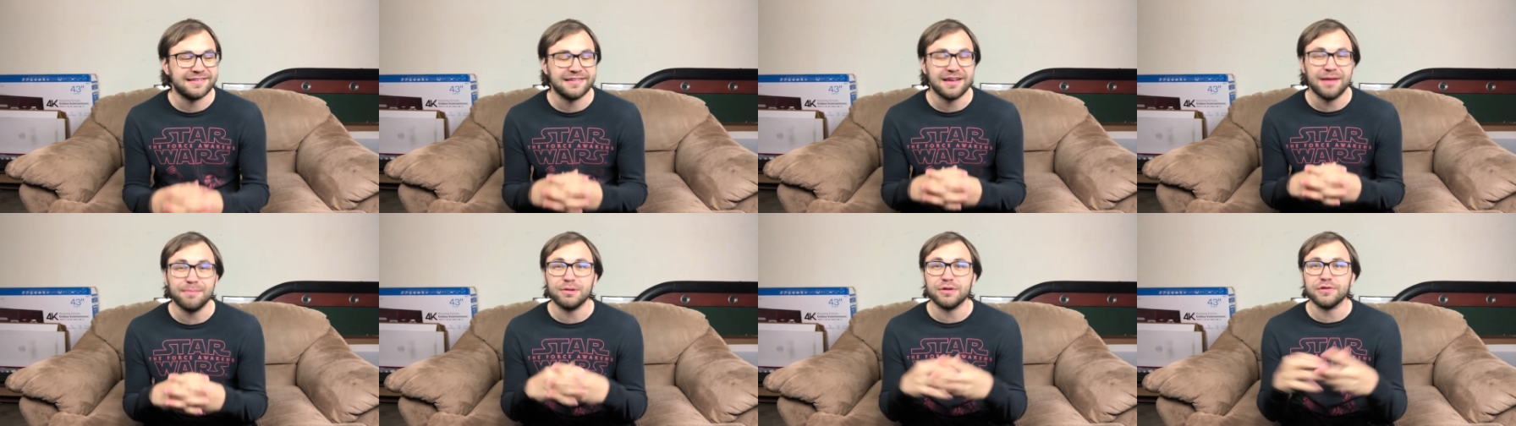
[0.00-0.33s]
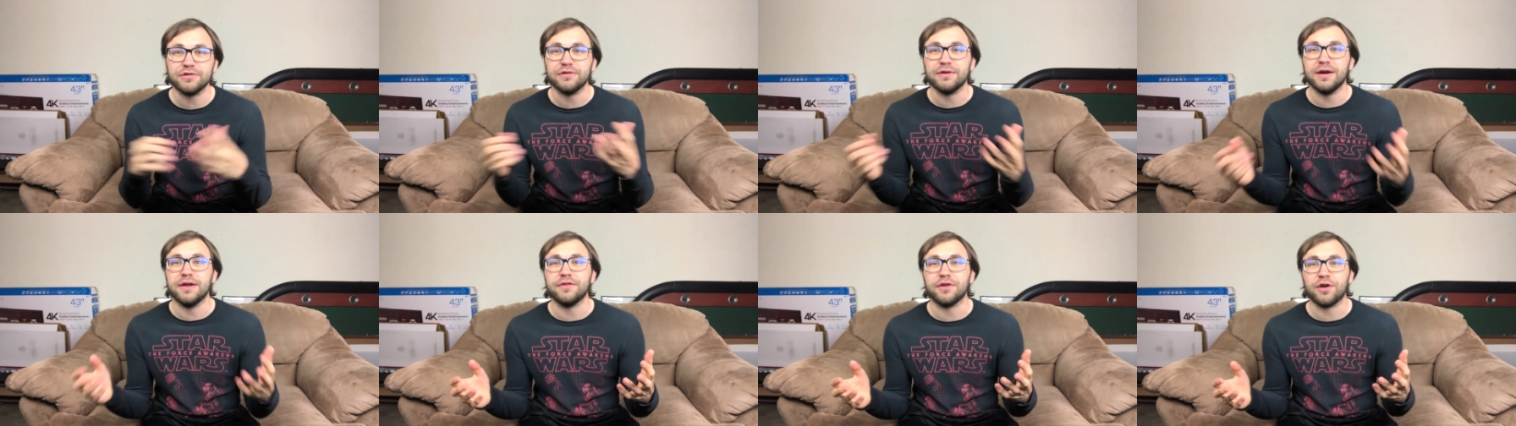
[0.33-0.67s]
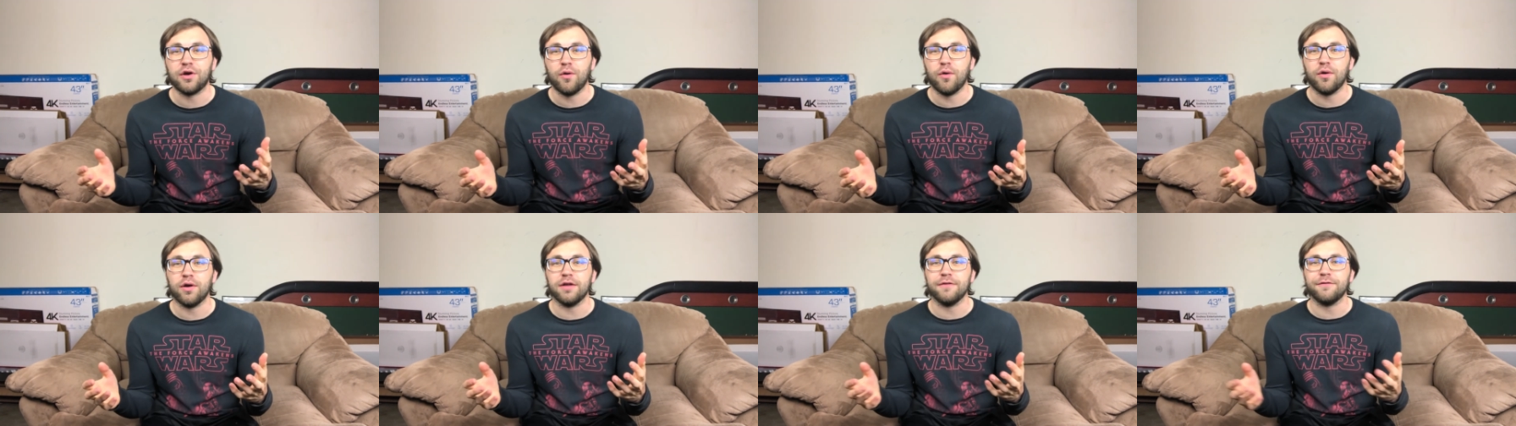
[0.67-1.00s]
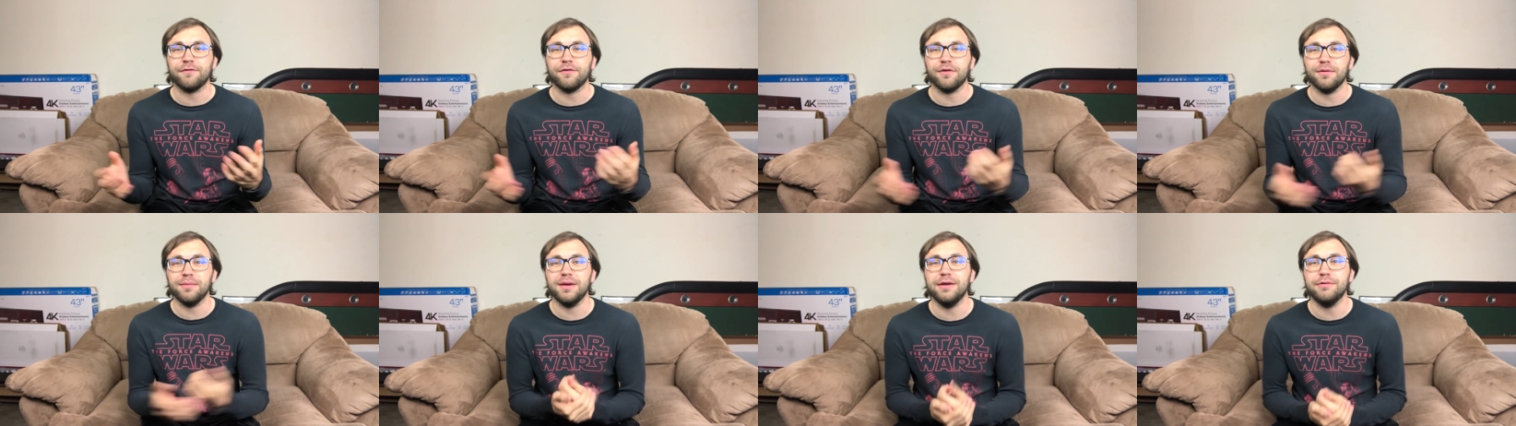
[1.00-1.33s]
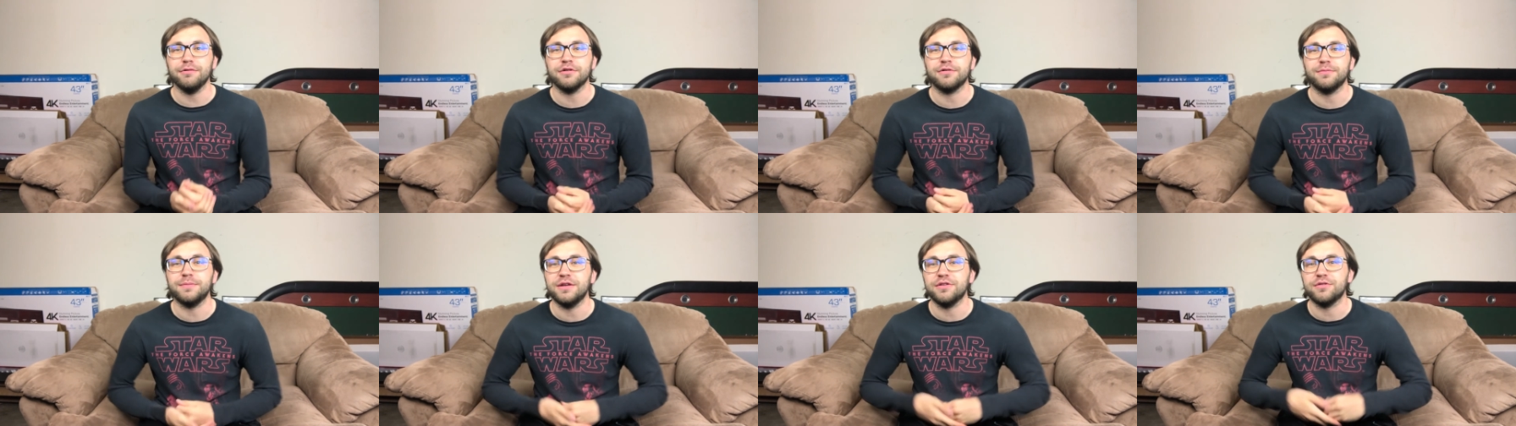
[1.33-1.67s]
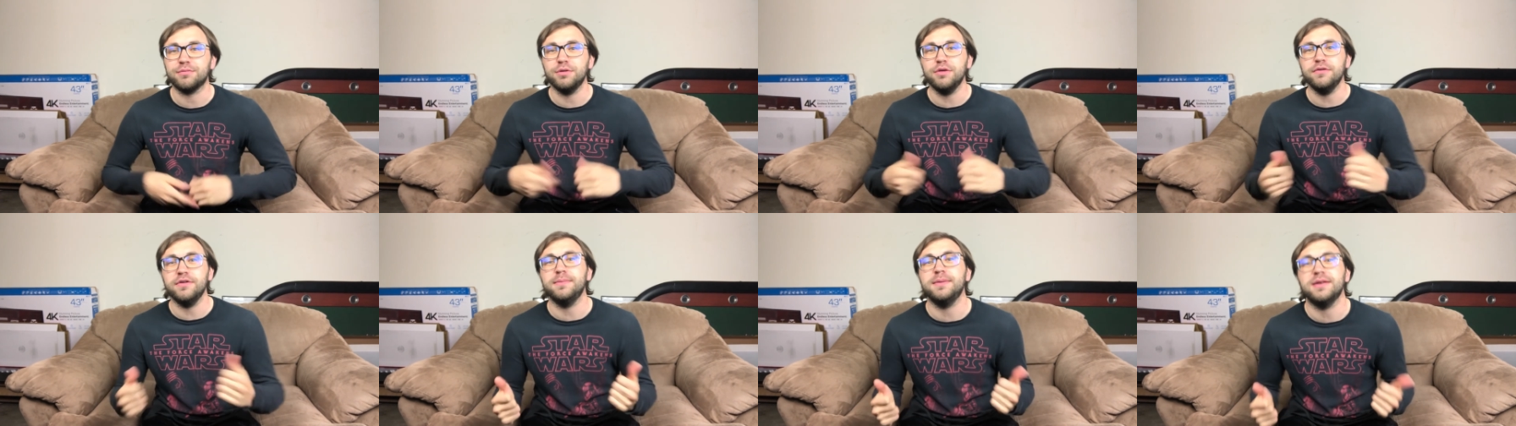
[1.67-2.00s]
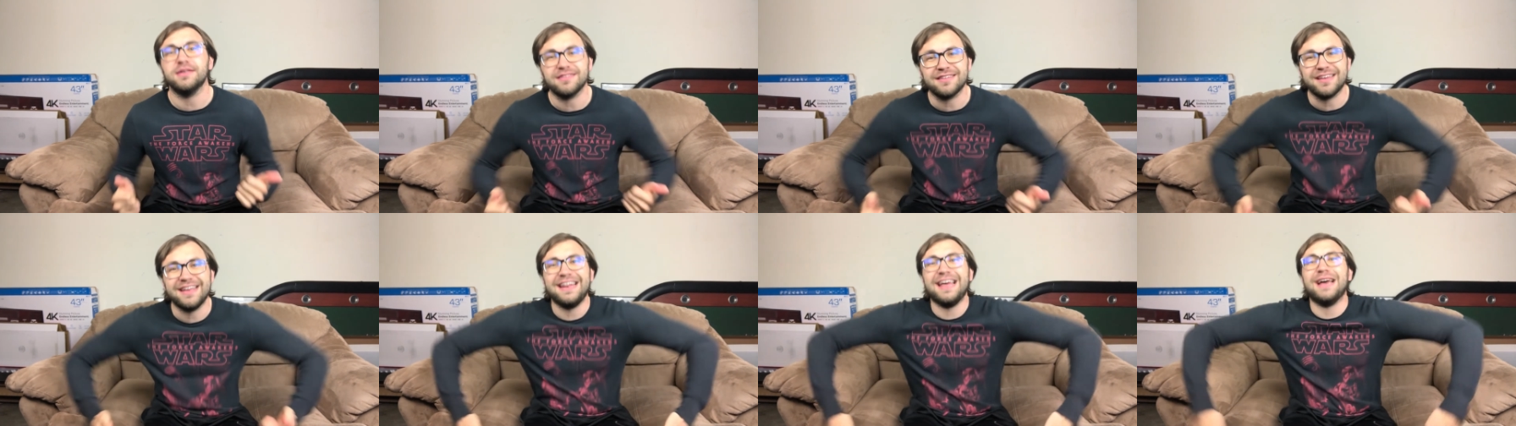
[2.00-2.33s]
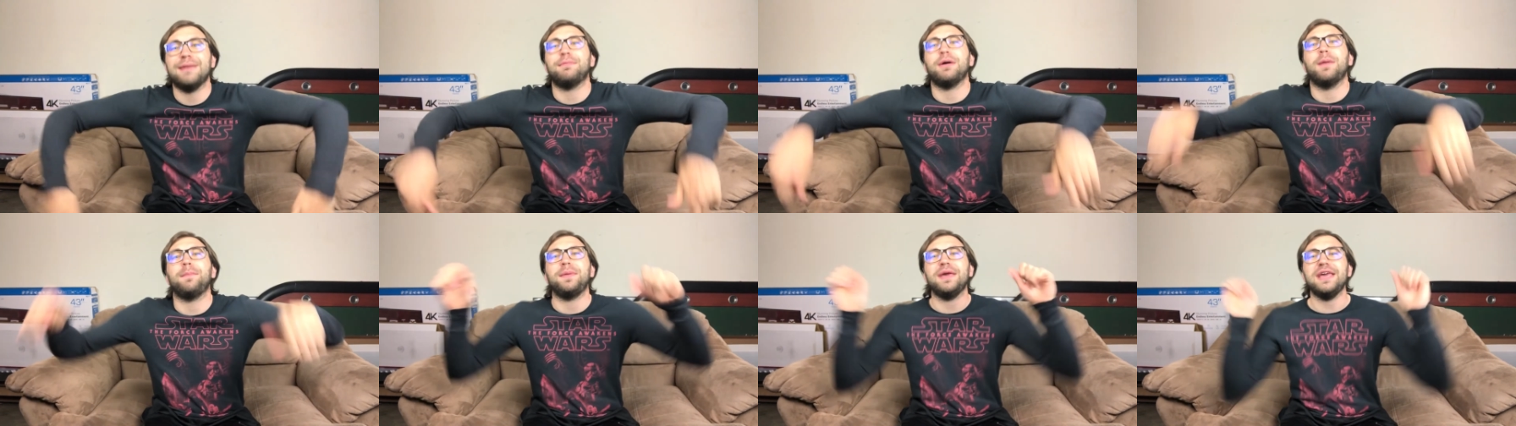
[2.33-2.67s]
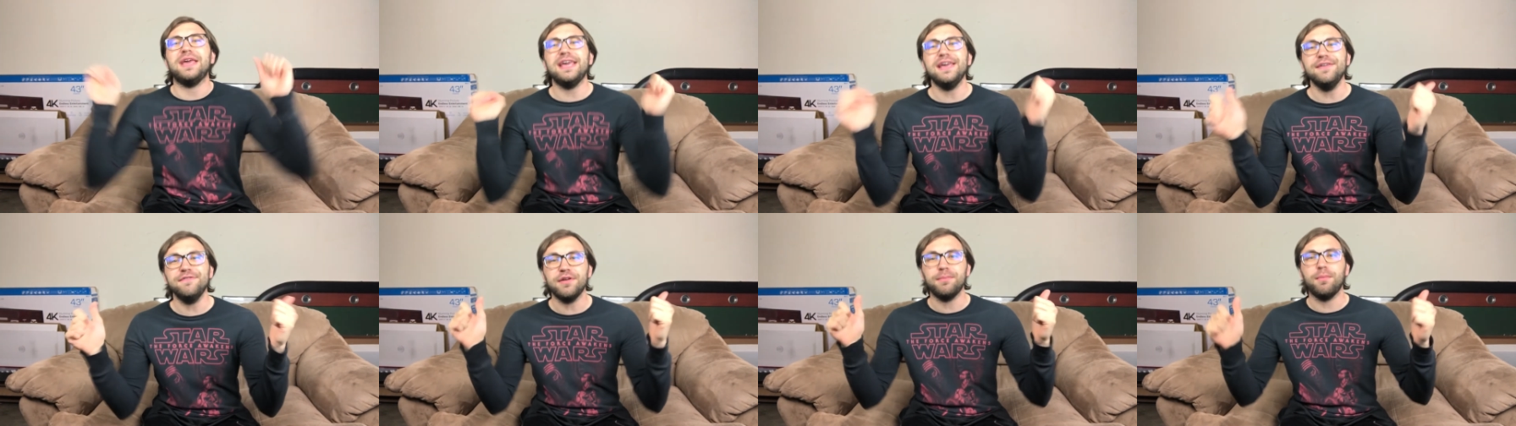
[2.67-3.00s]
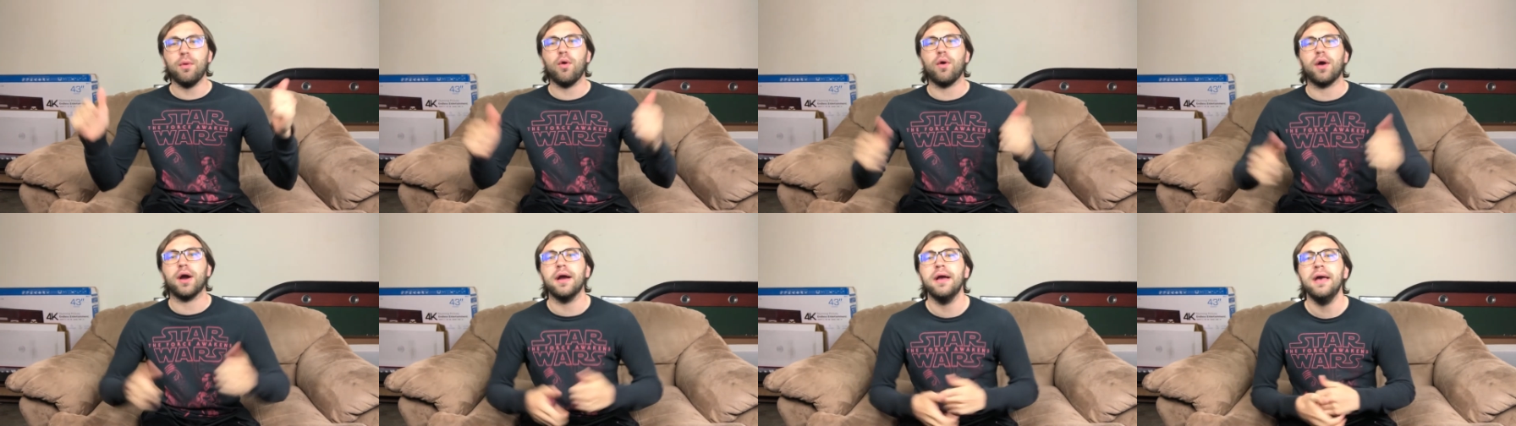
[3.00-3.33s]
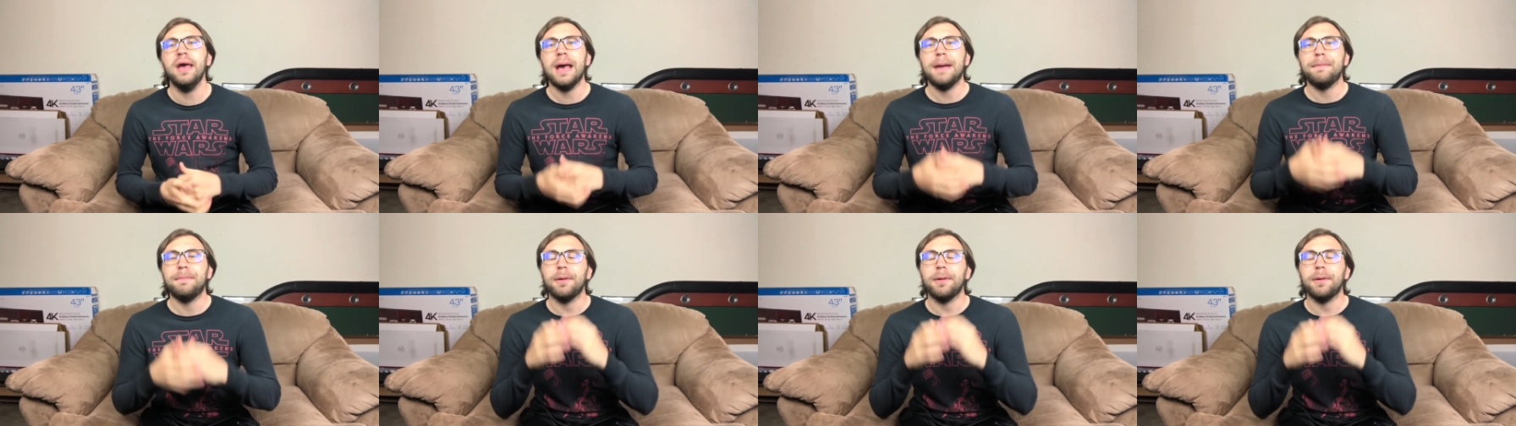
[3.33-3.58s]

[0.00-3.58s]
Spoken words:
summer's around the corner for me, which means movie meals can amp up even more.